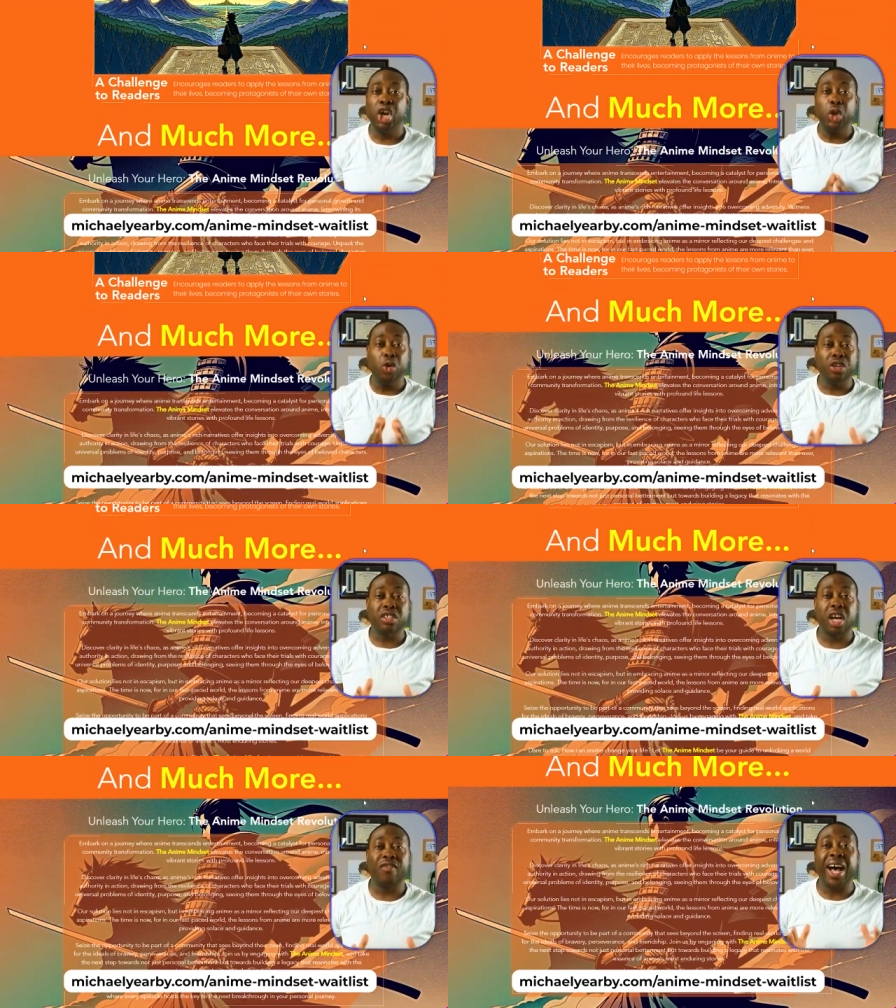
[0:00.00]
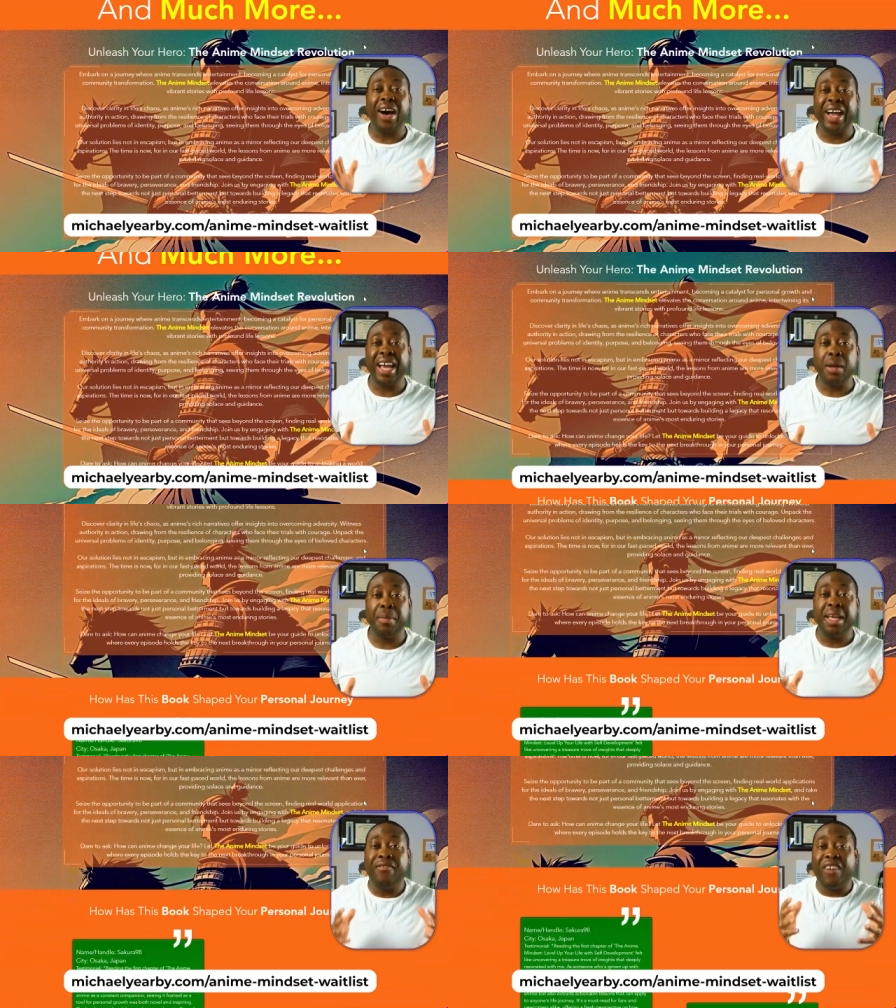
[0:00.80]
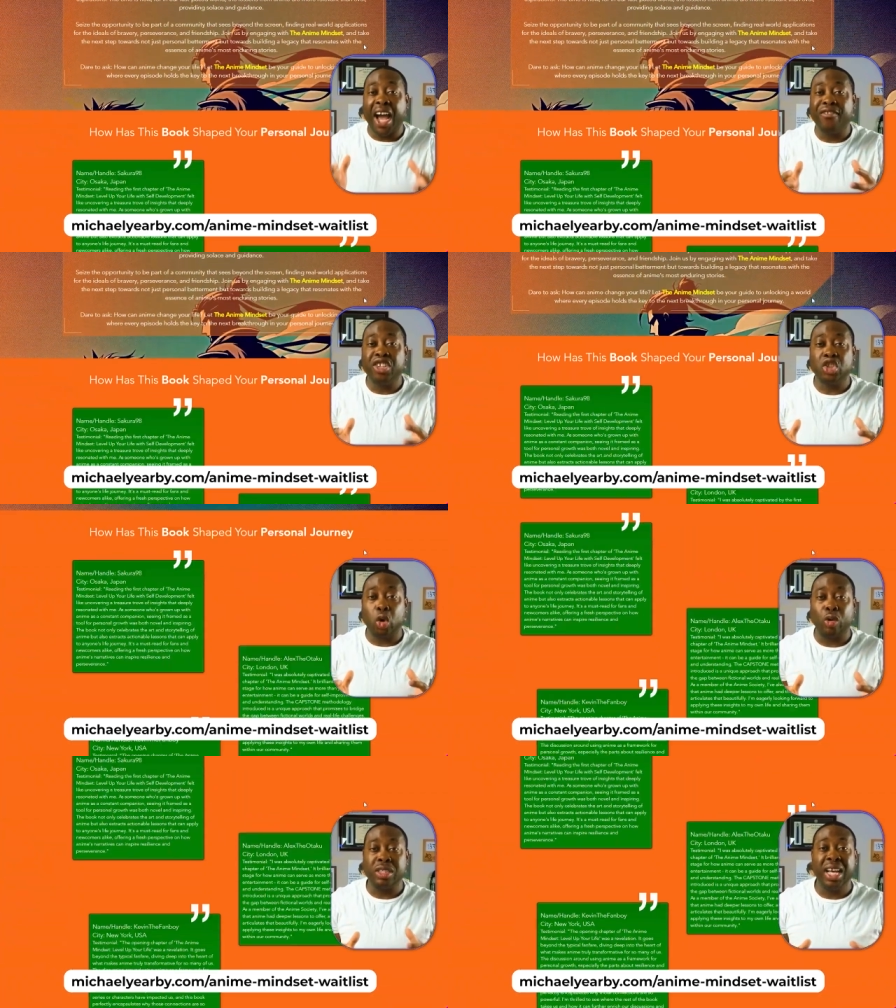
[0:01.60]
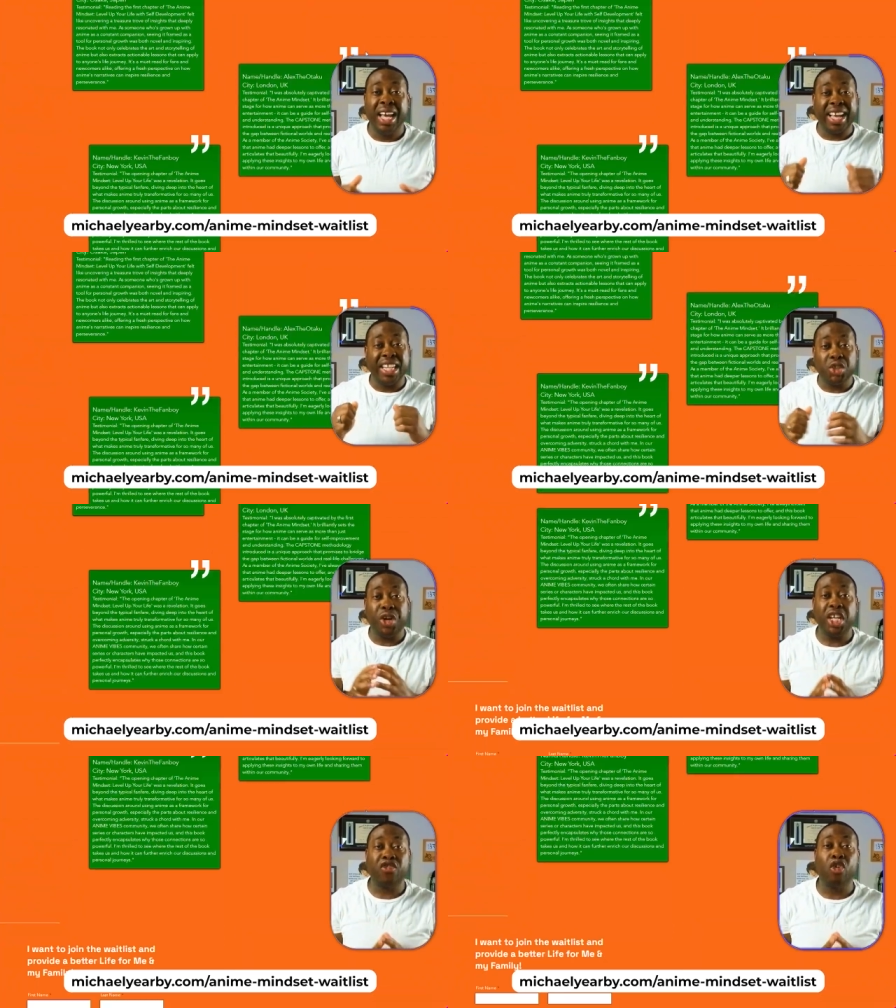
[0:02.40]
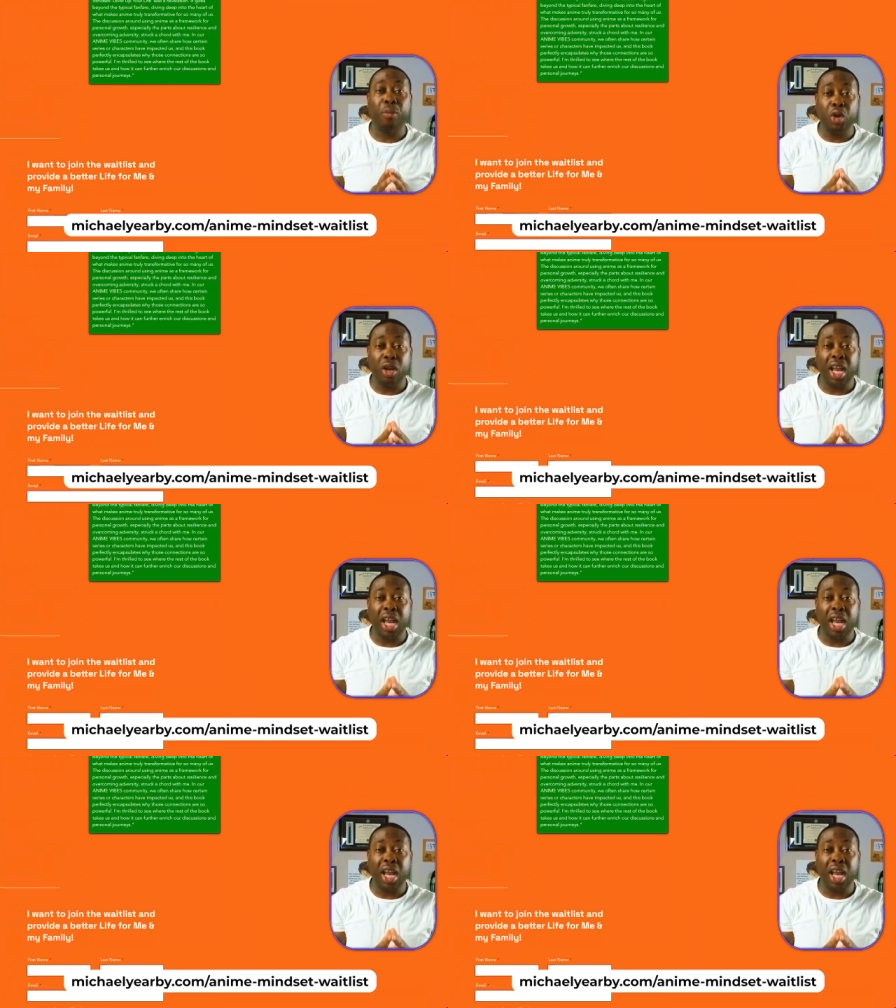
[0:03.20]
You'll discover how anime vibrant stories can transform your